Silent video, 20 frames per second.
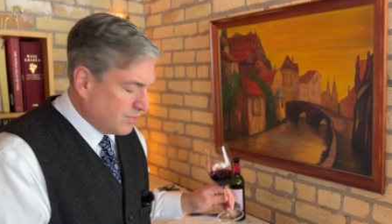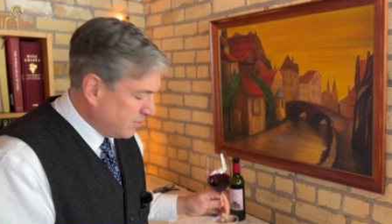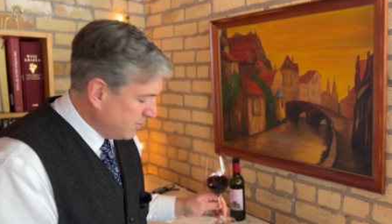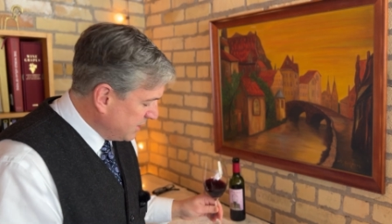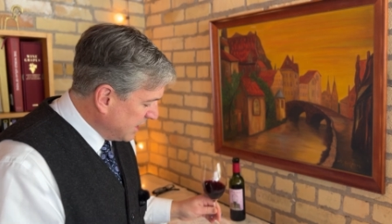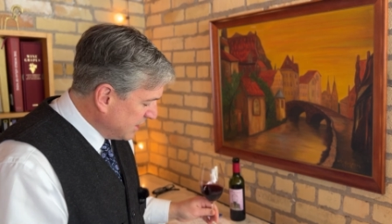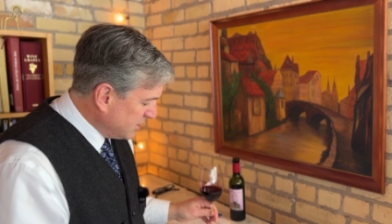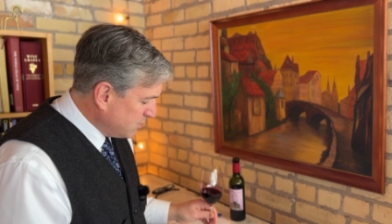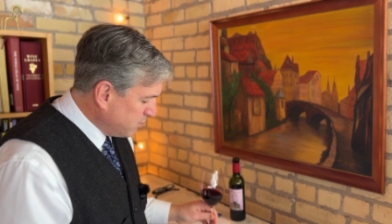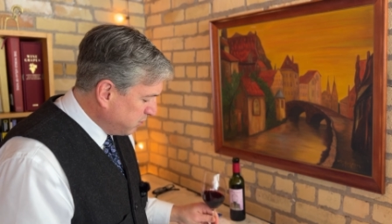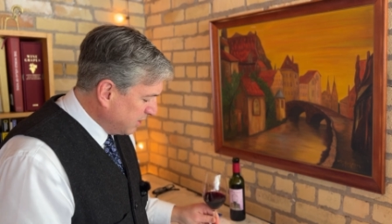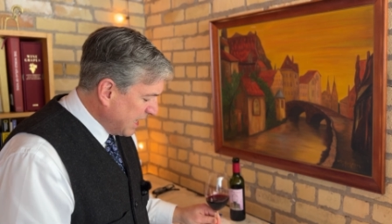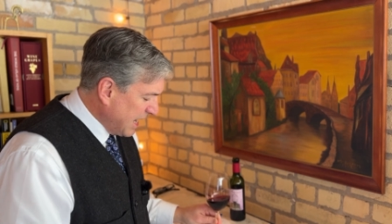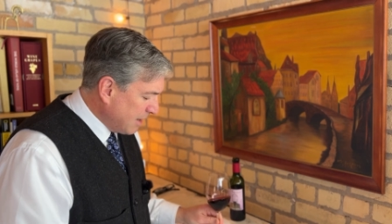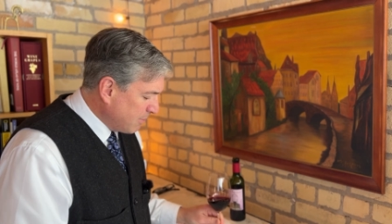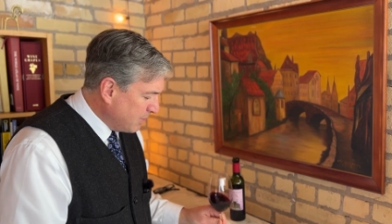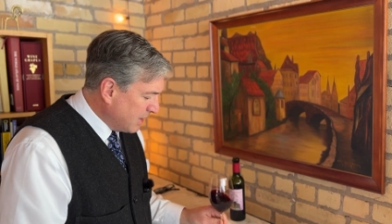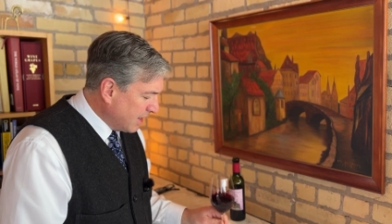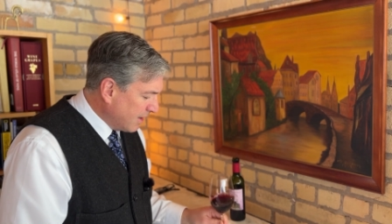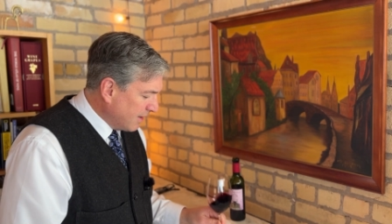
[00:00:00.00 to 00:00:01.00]
That's
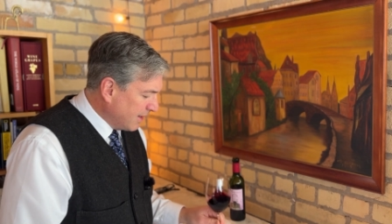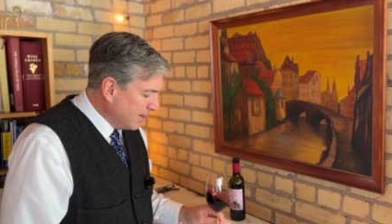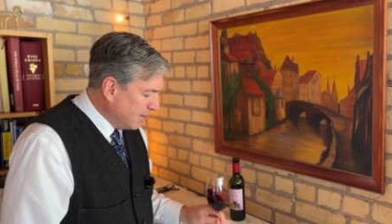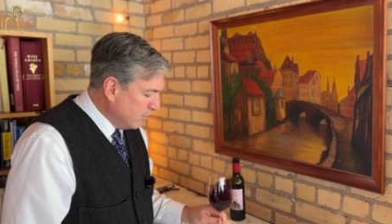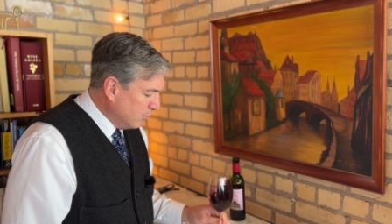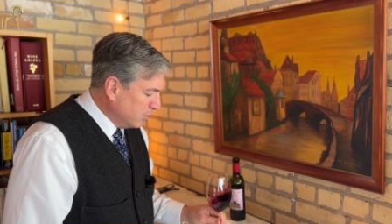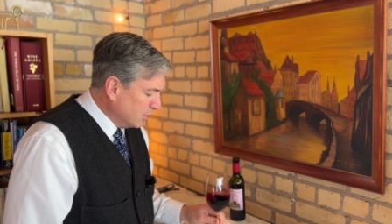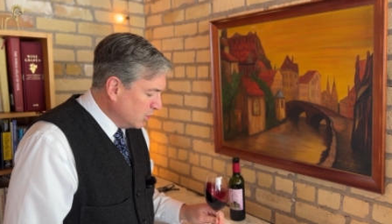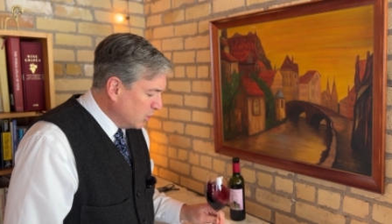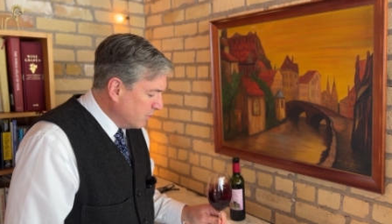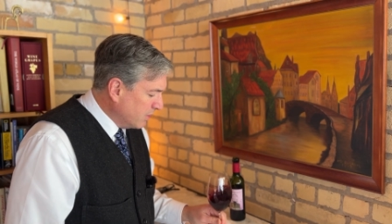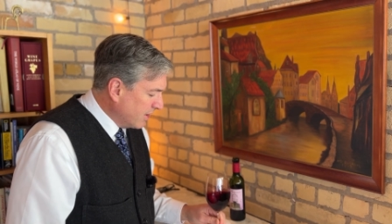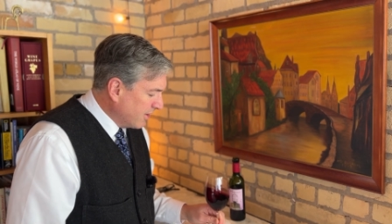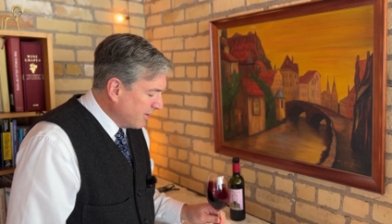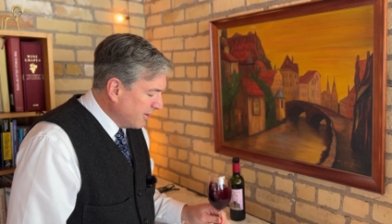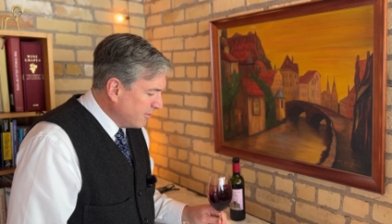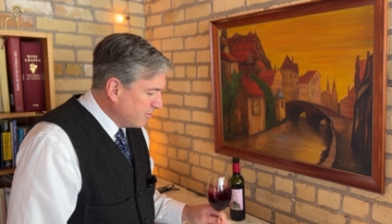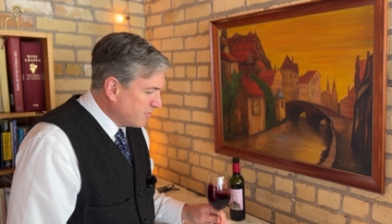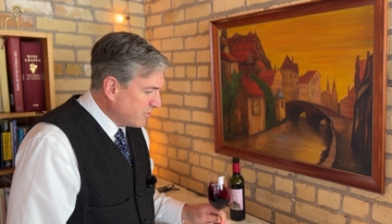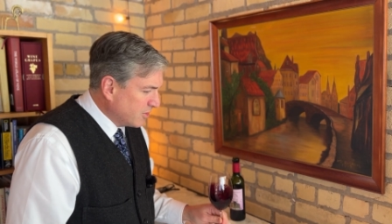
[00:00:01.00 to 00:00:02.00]
blackberry and
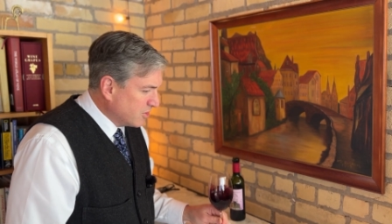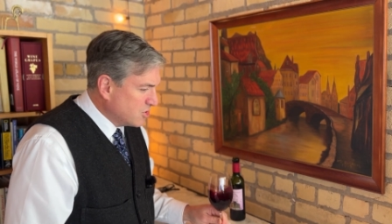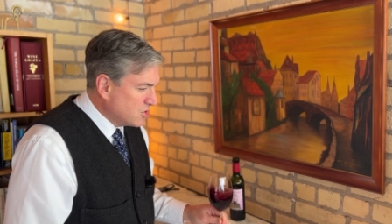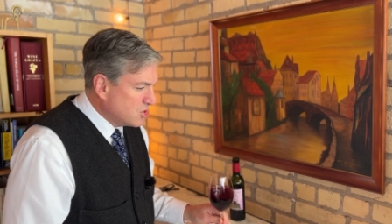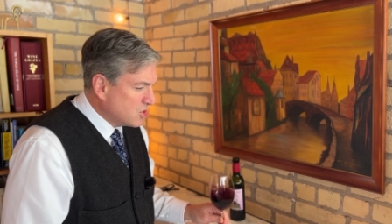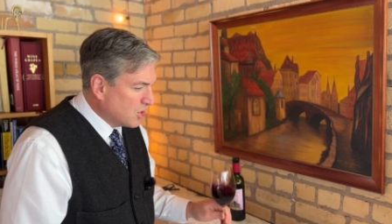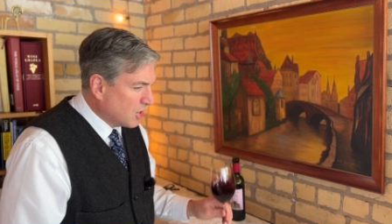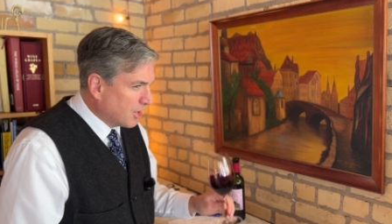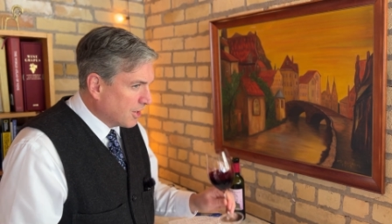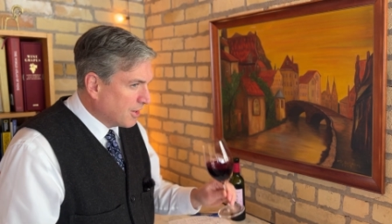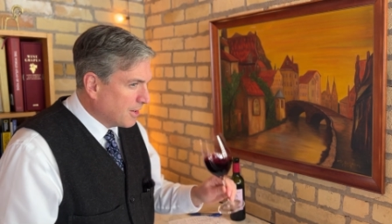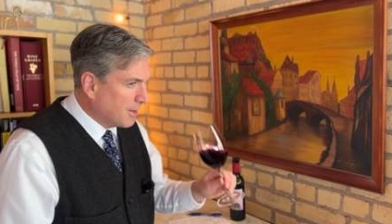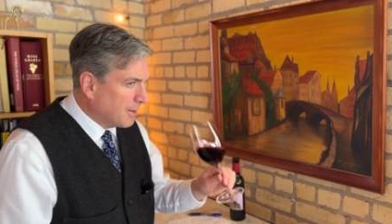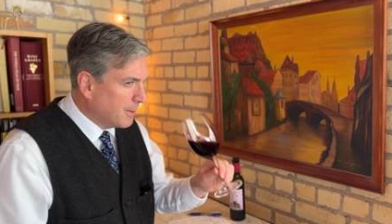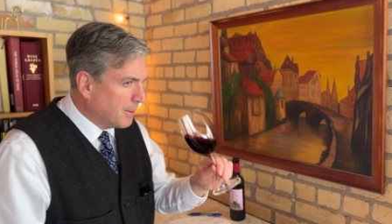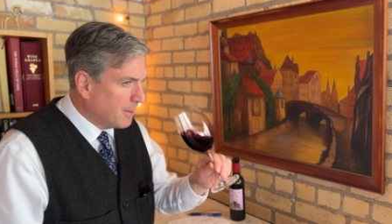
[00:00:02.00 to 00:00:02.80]
blueberry for sure.